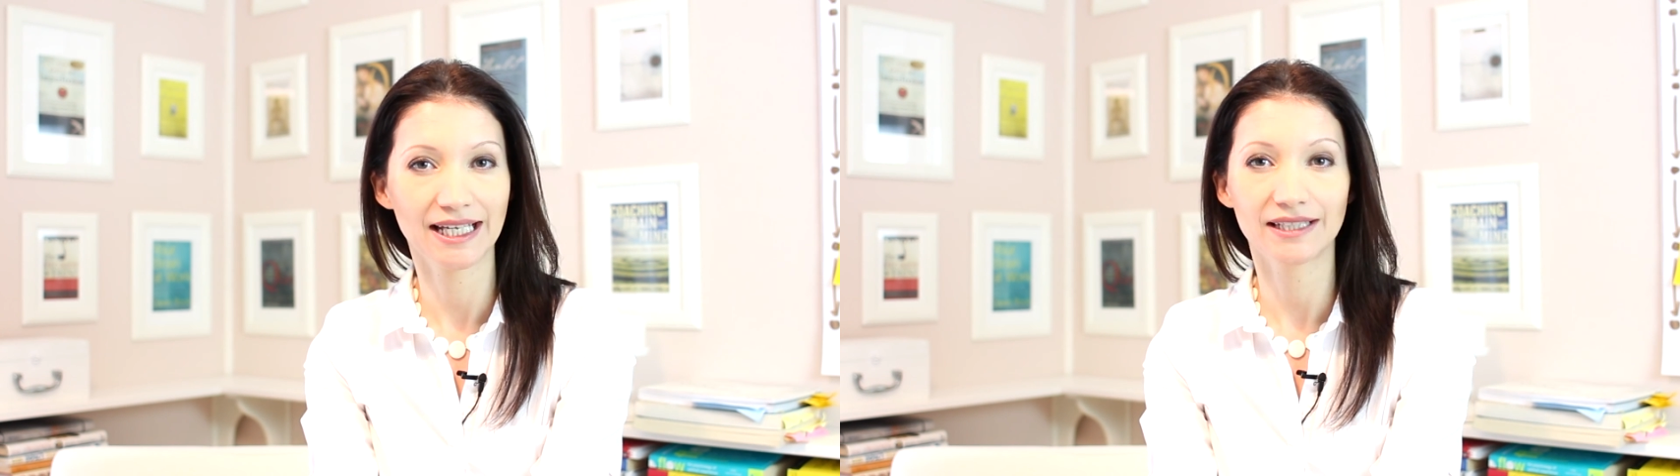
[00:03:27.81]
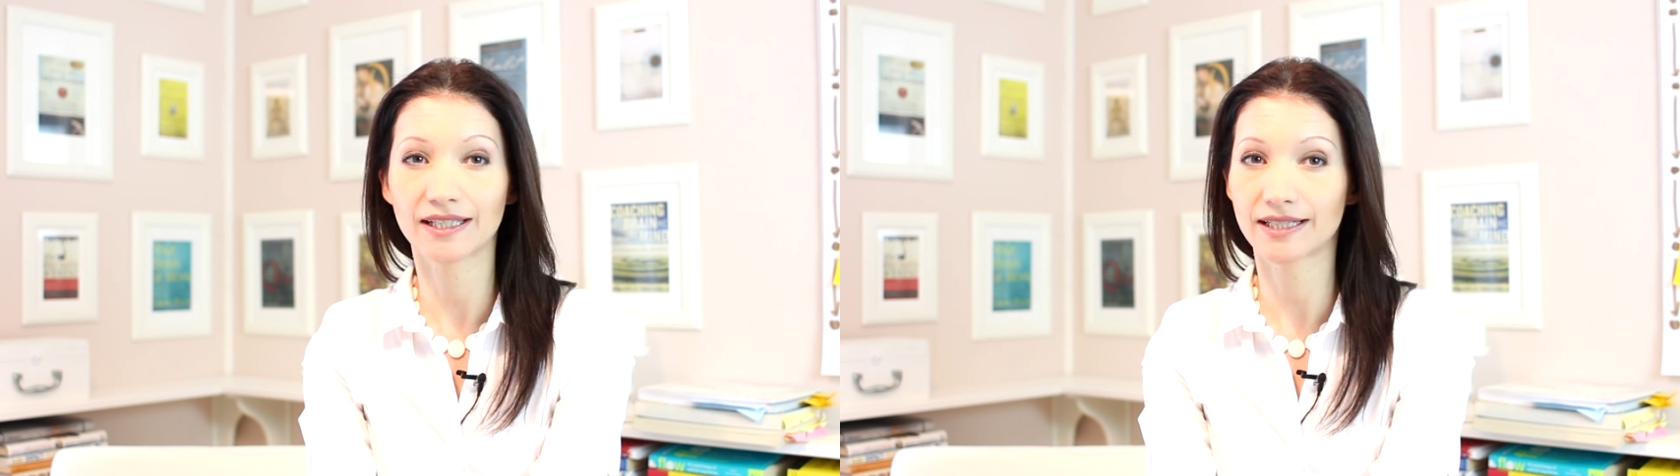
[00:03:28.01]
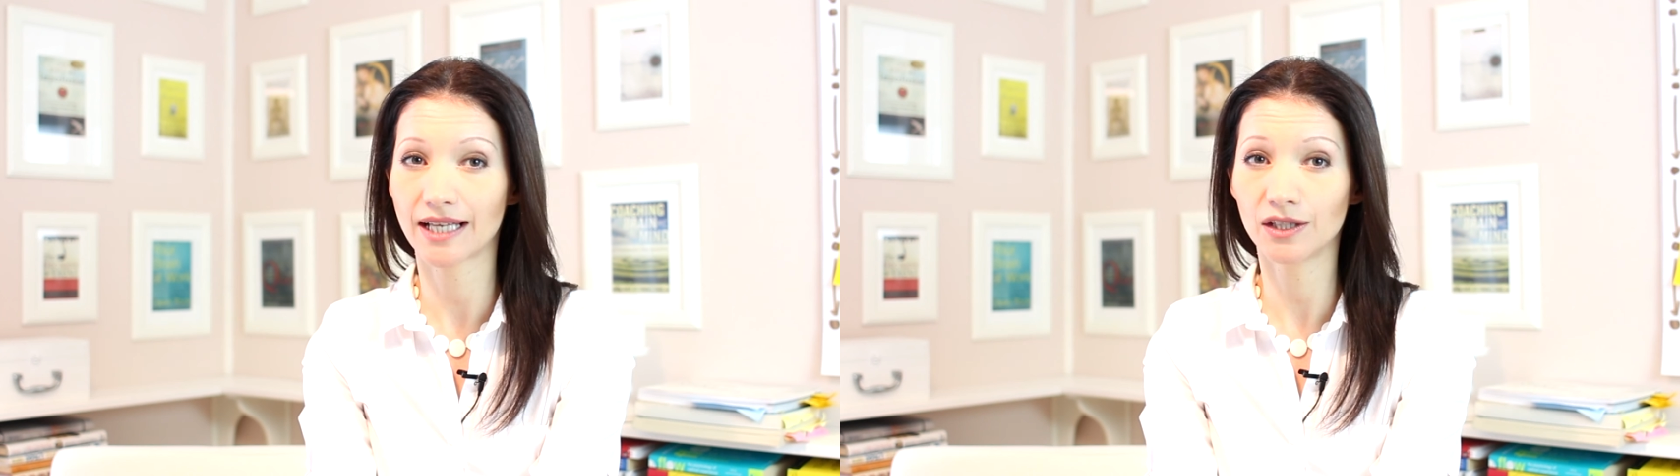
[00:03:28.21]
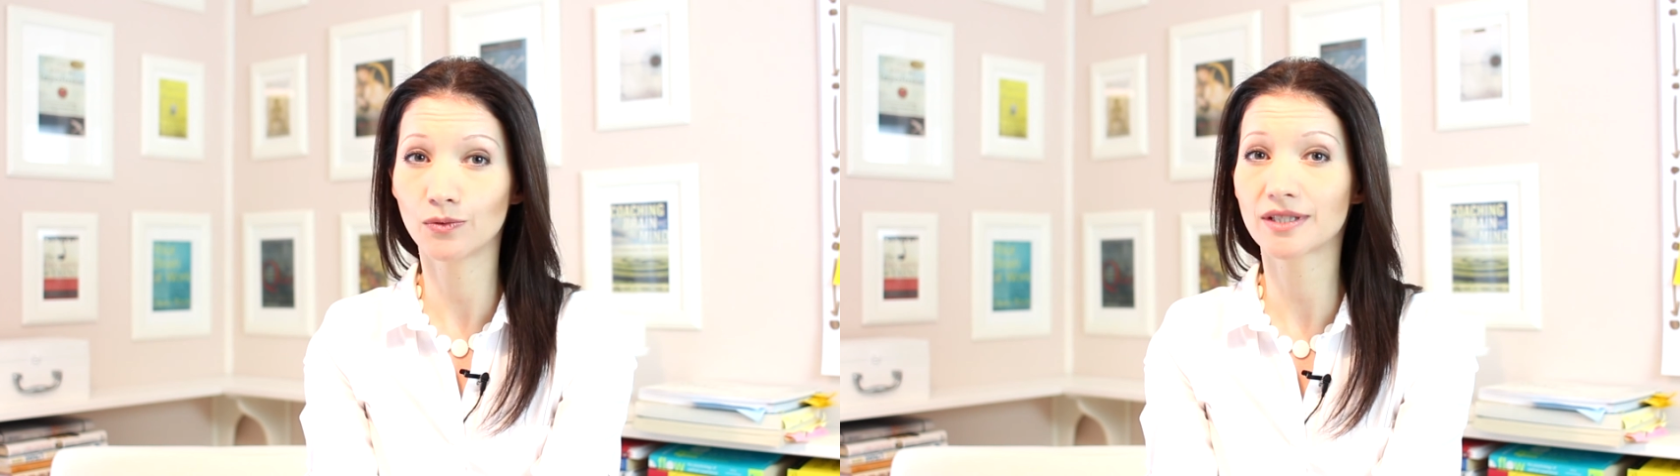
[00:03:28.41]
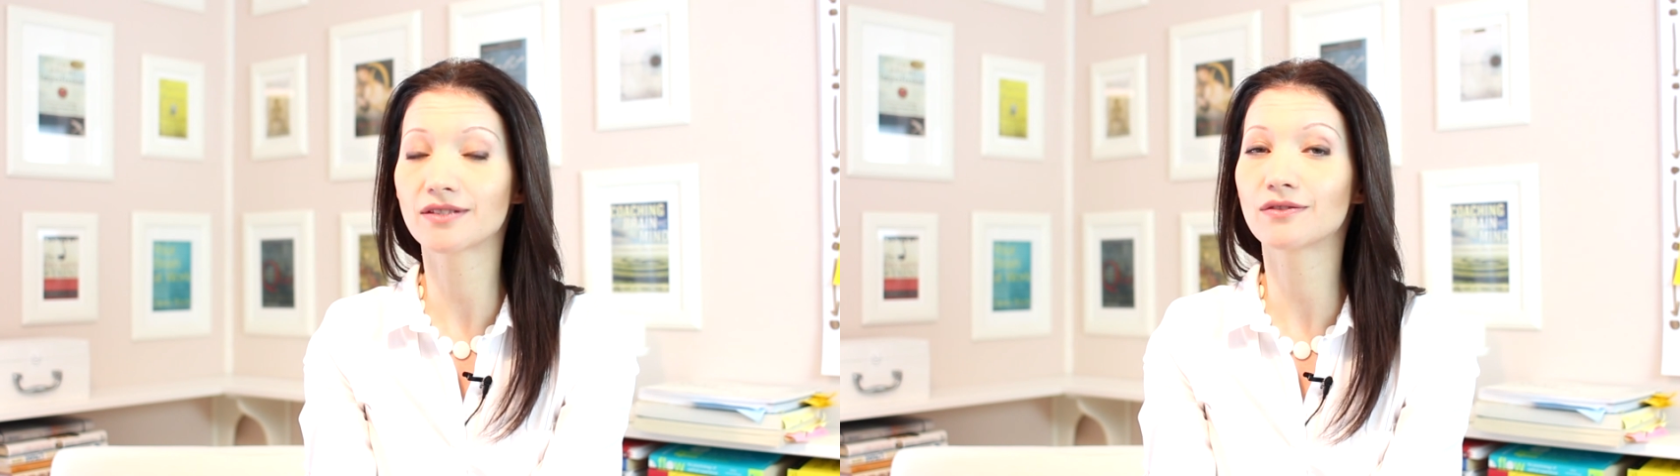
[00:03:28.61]
Decide
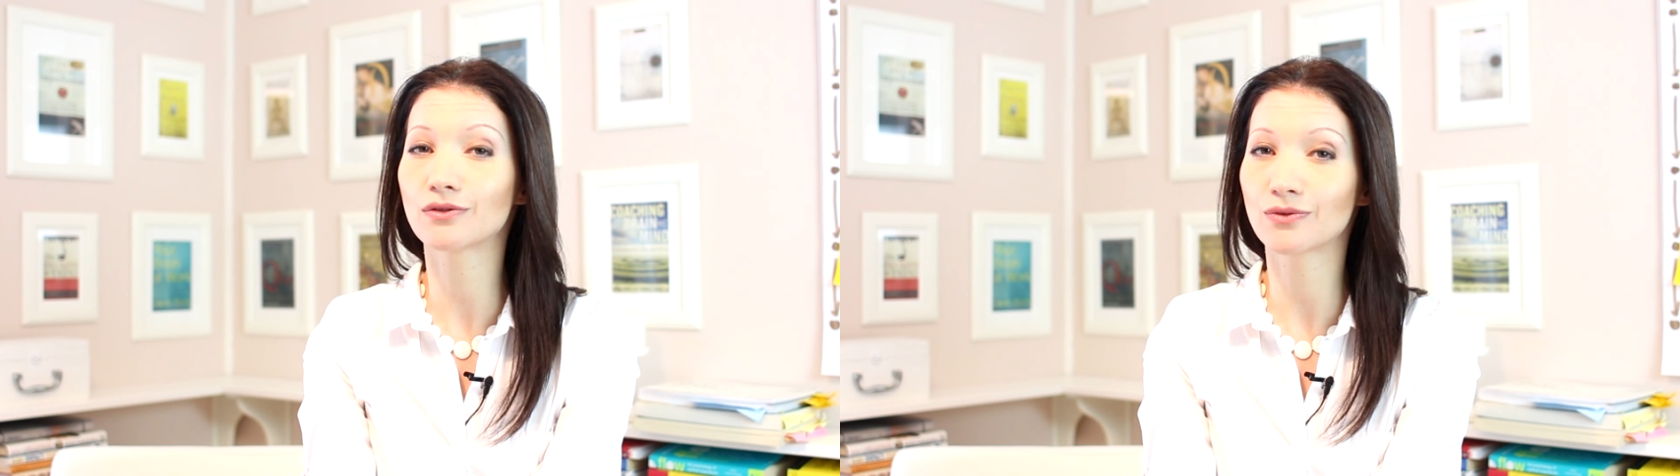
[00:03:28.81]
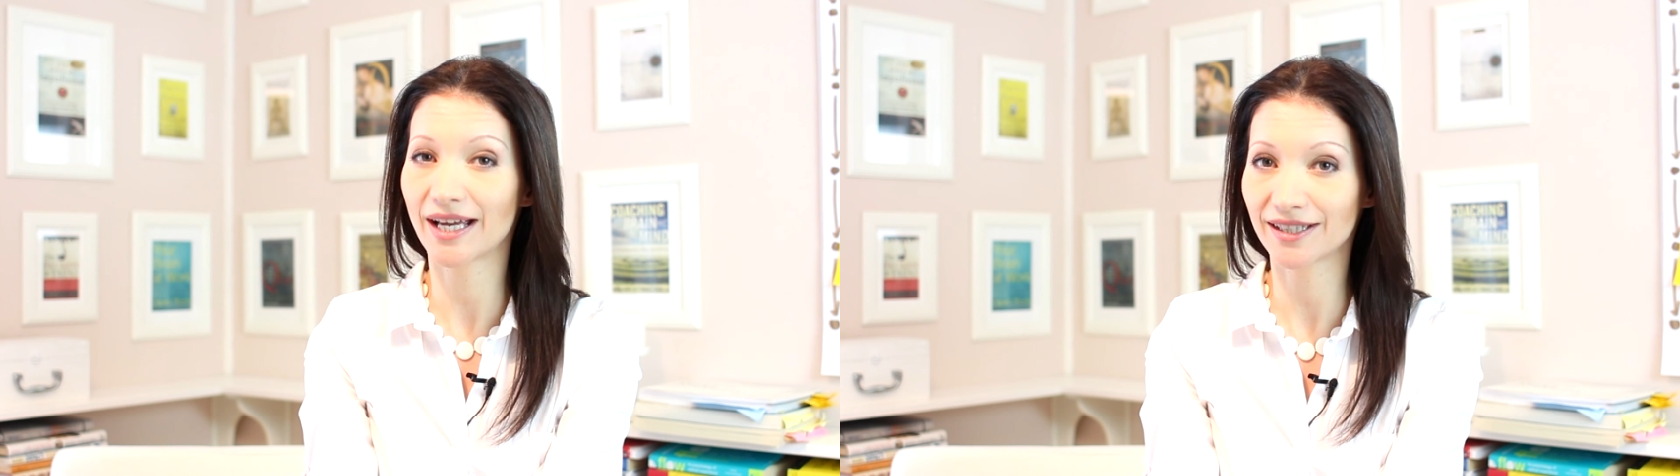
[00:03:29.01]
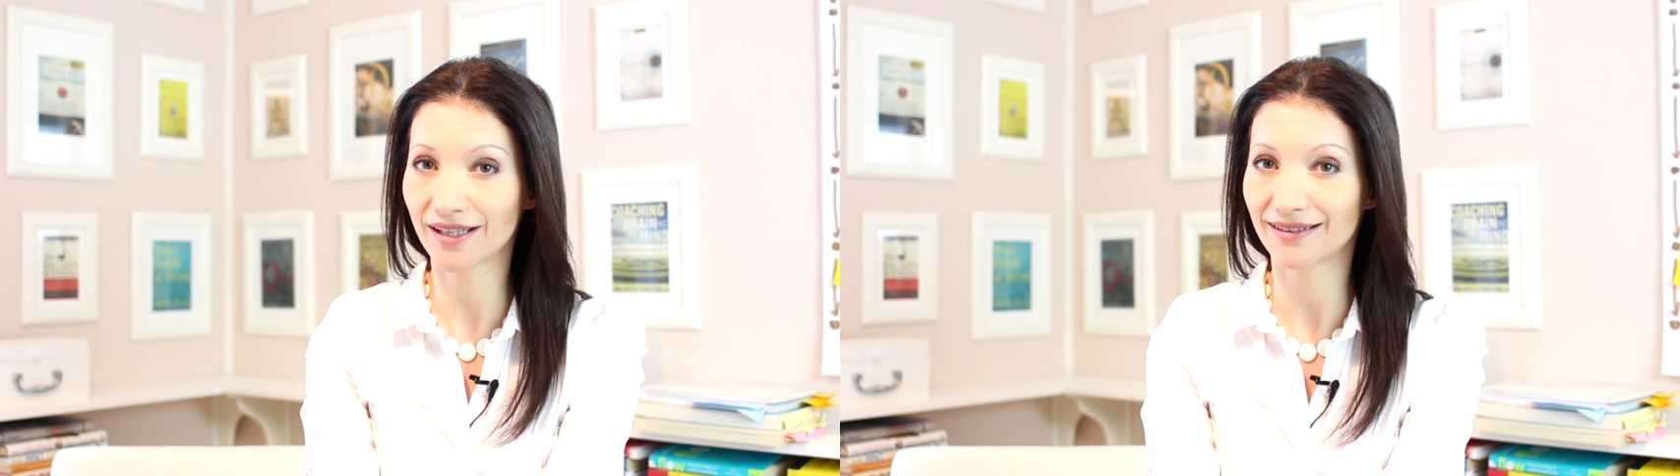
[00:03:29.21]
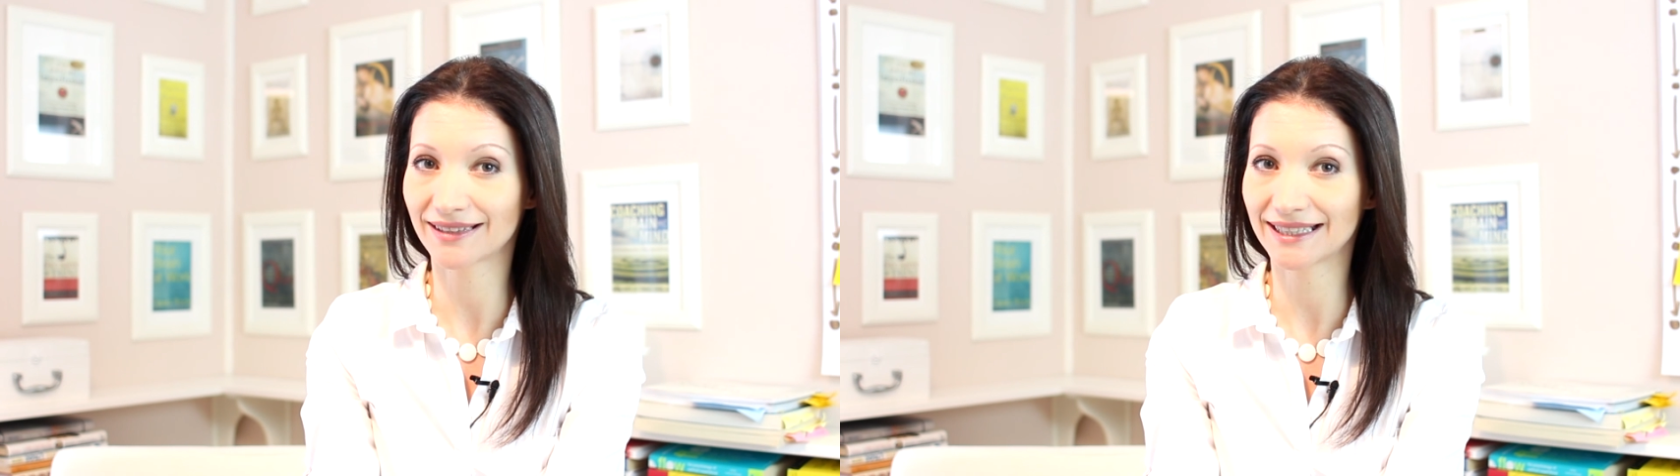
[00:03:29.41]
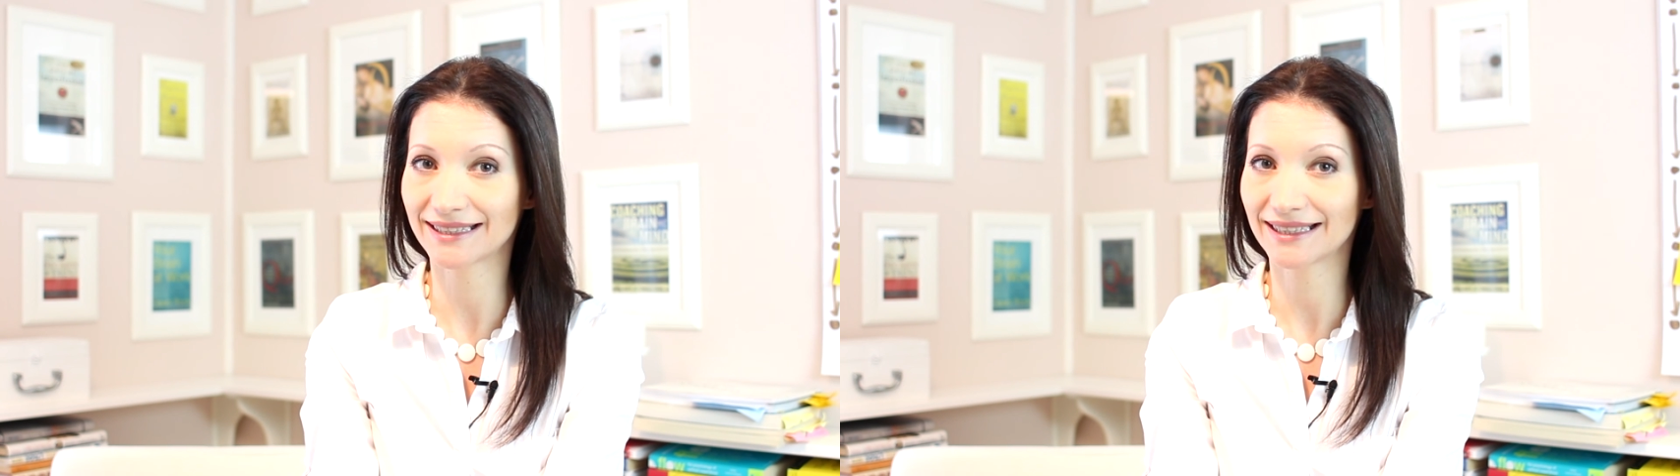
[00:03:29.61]
what's the right
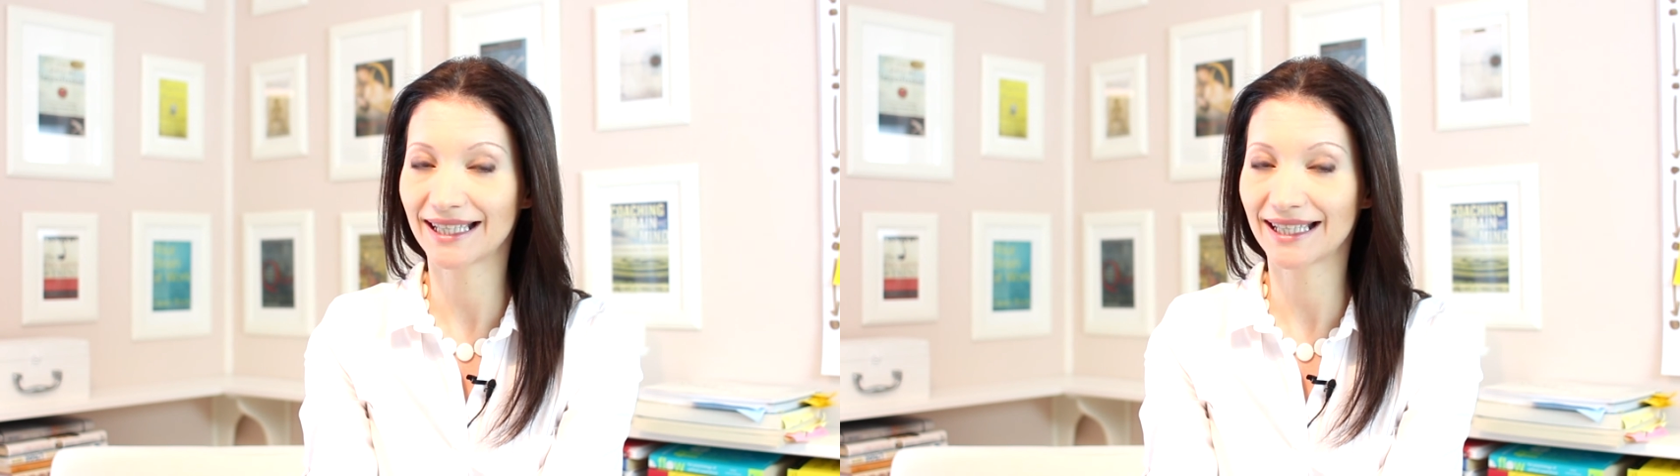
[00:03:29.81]
content